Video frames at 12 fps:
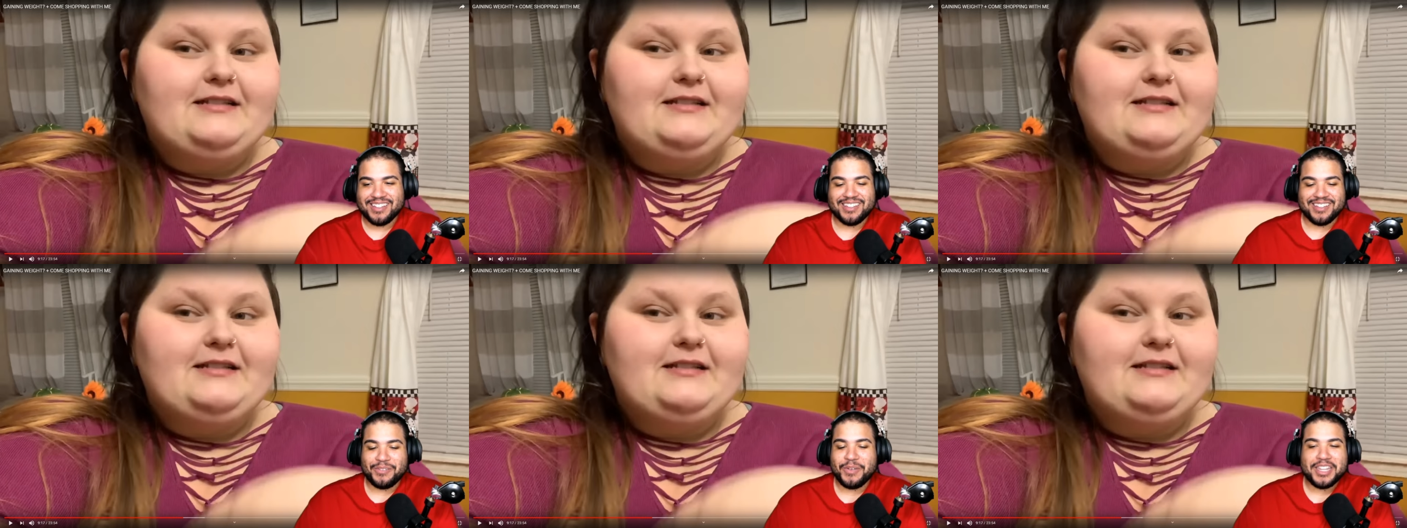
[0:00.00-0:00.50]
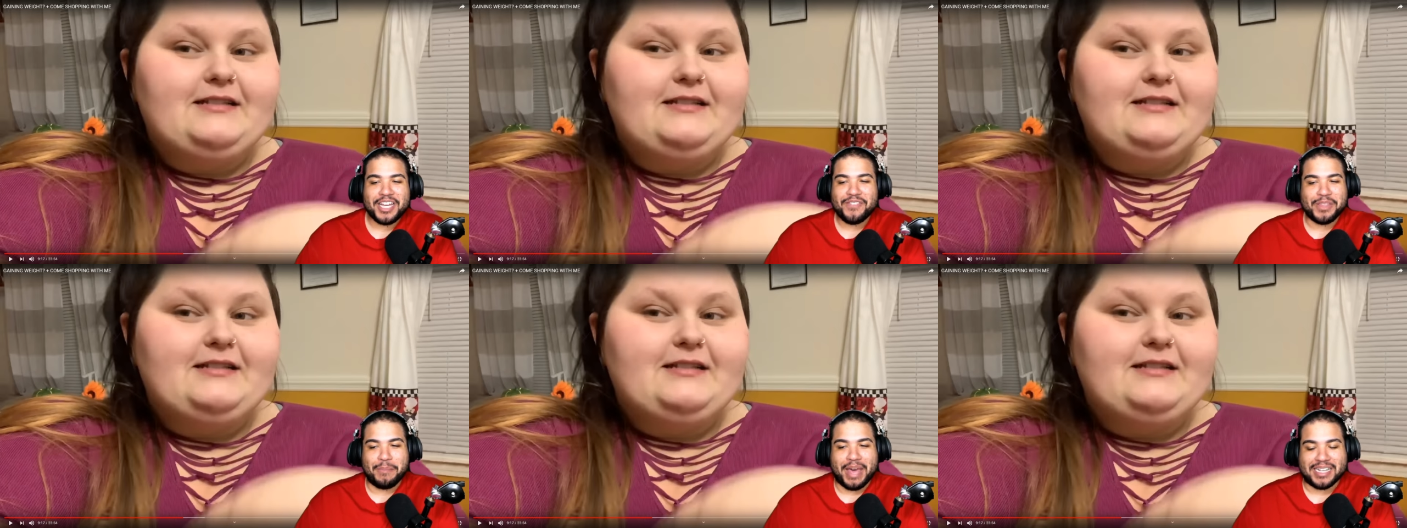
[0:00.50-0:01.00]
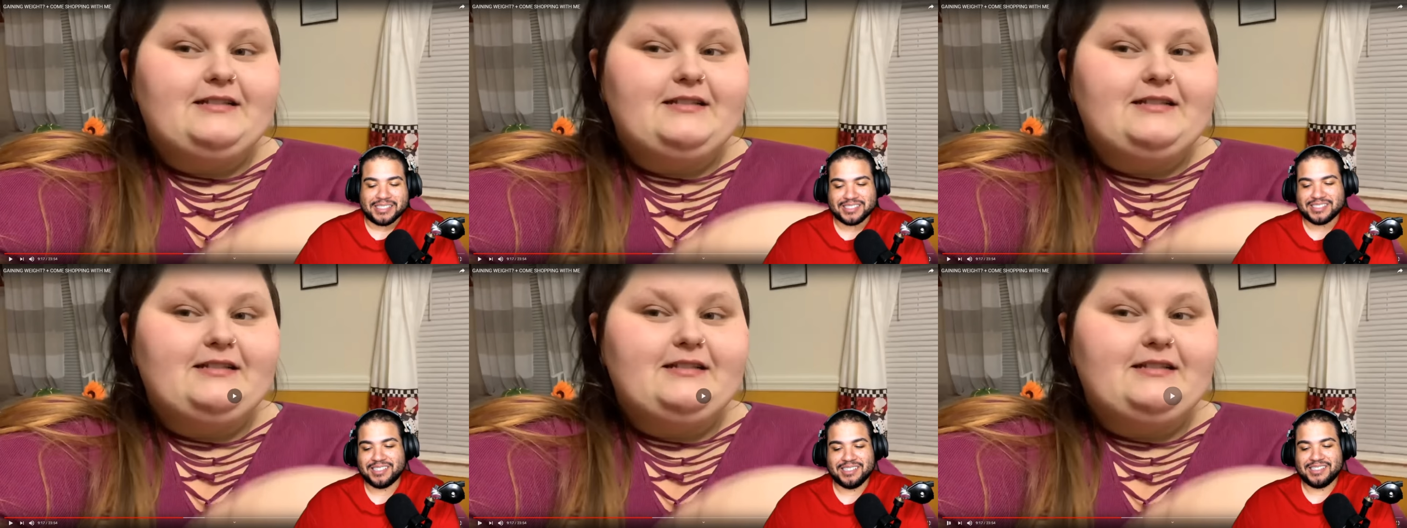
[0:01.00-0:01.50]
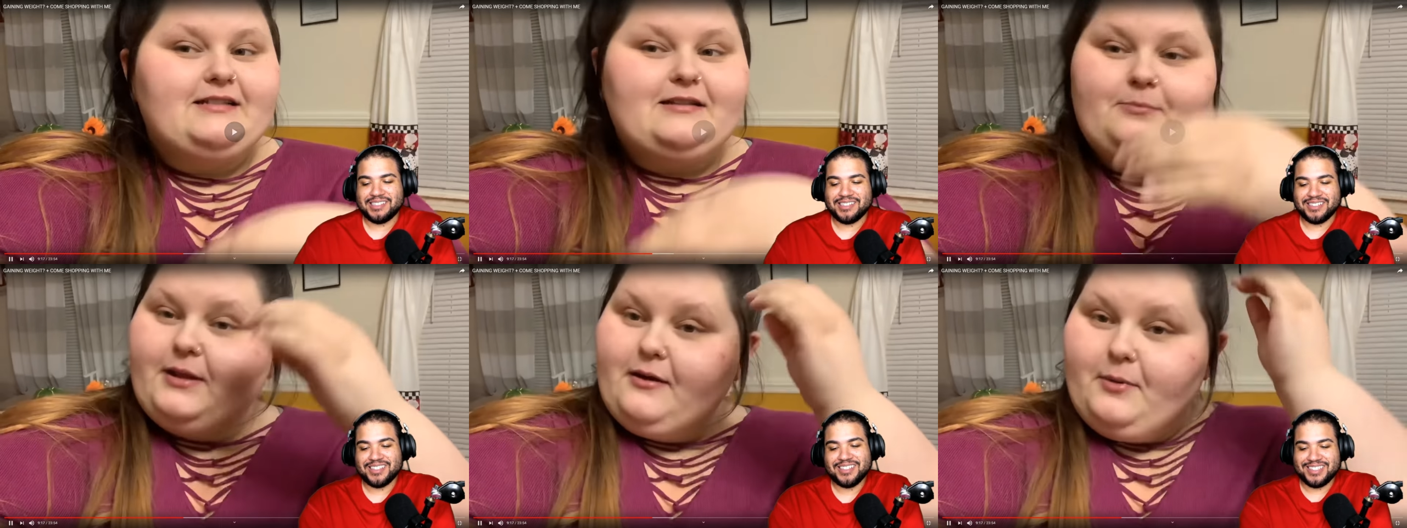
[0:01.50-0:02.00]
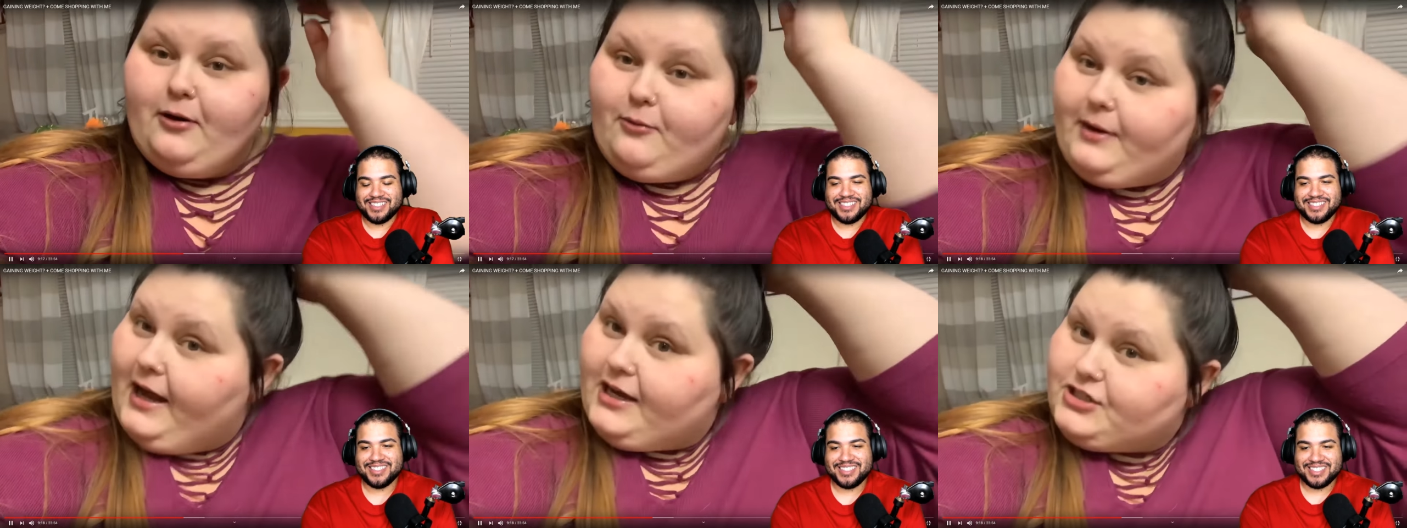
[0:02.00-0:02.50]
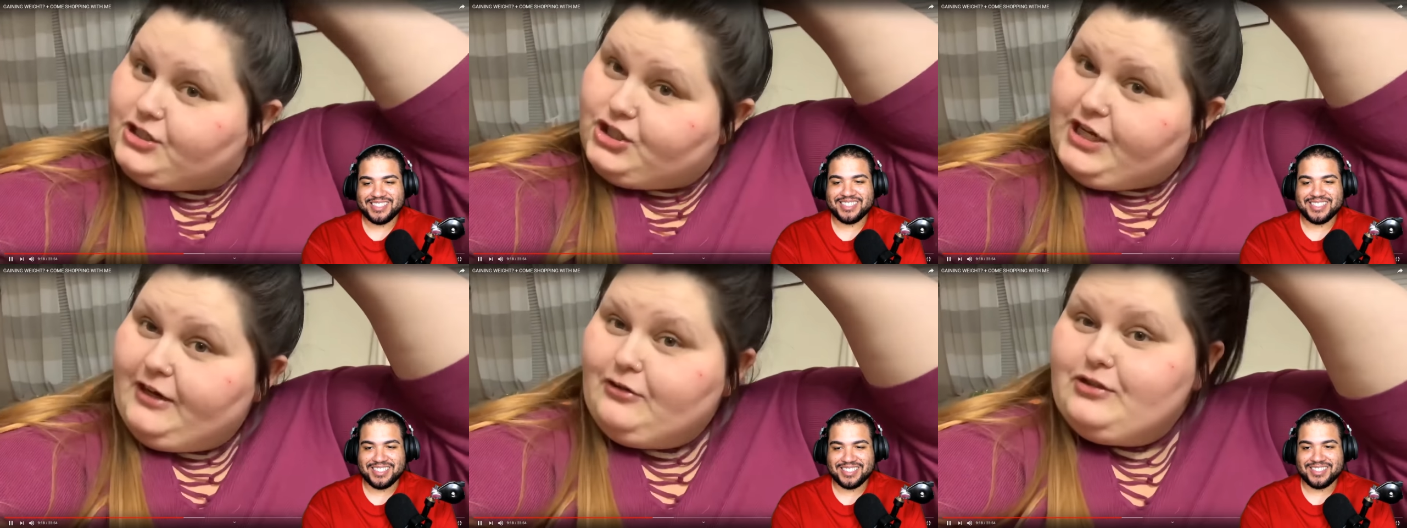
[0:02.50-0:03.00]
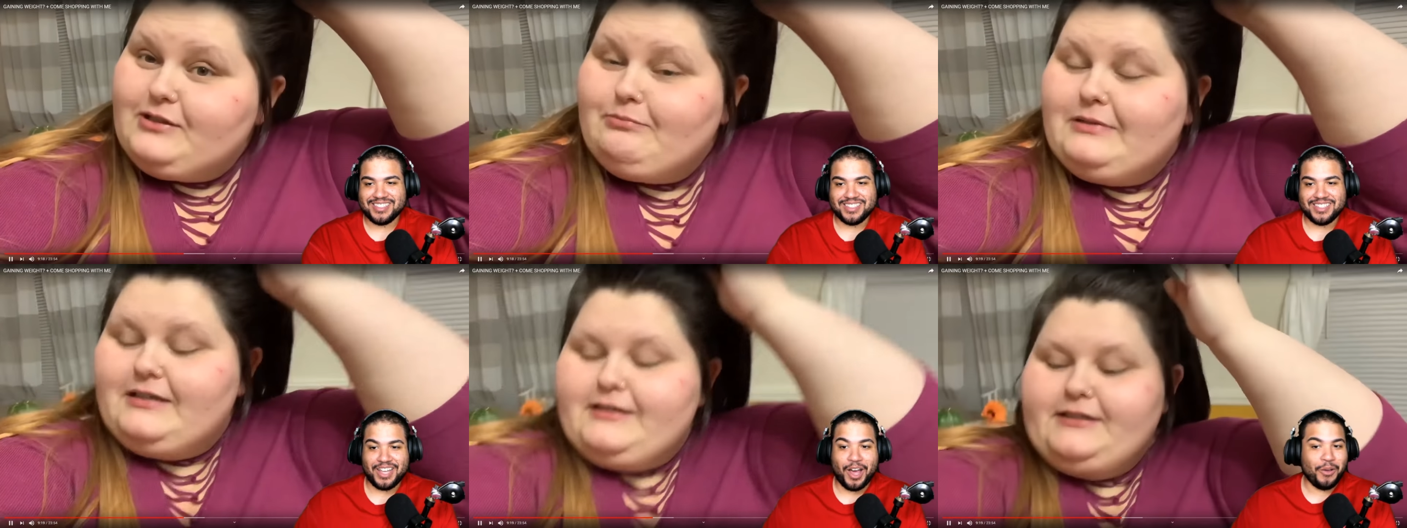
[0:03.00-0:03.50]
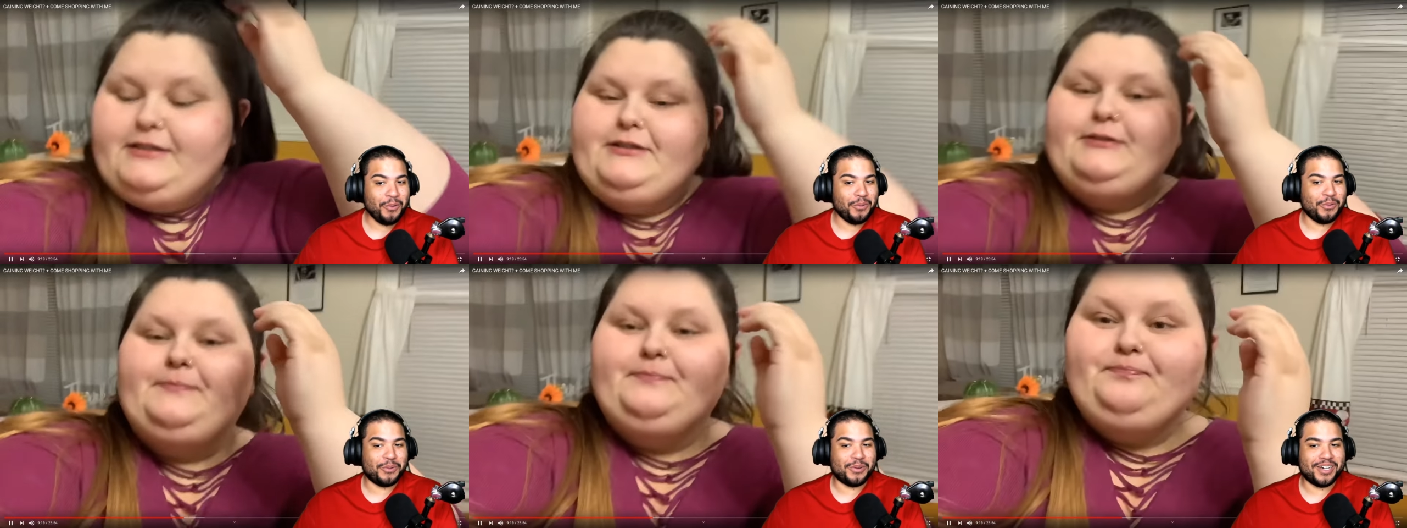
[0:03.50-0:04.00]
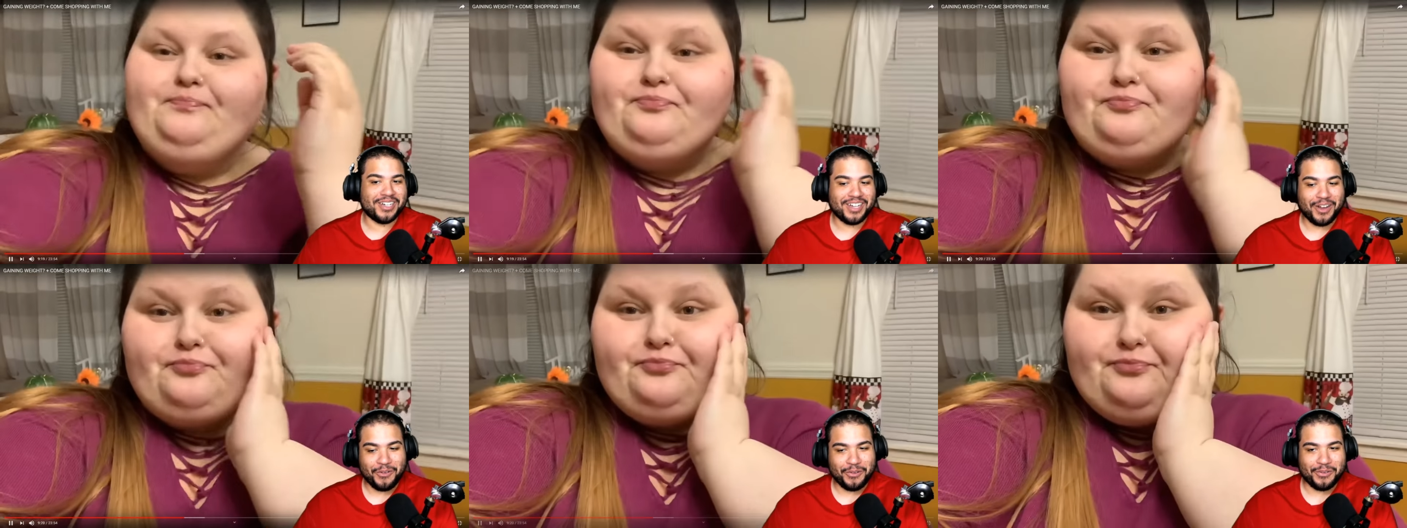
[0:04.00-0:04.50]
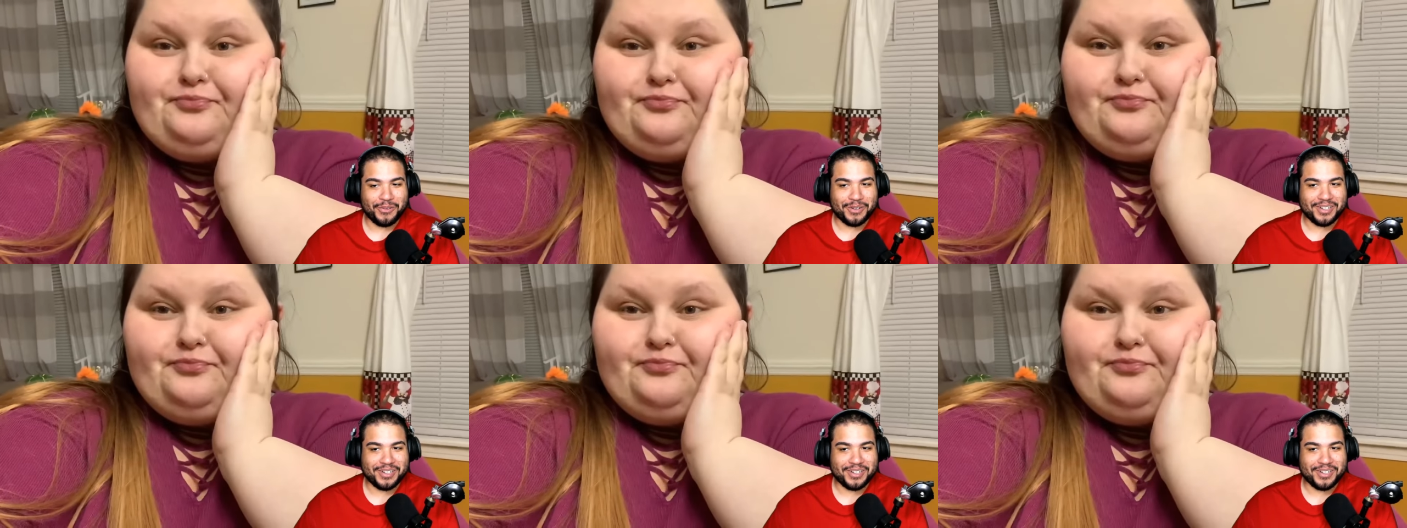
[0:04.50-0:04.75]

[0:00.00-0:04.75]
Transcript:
Speaker 1: We love the mess.
Speaker 2: Say something about reaction channels, but
Speaker 1: oh, oh.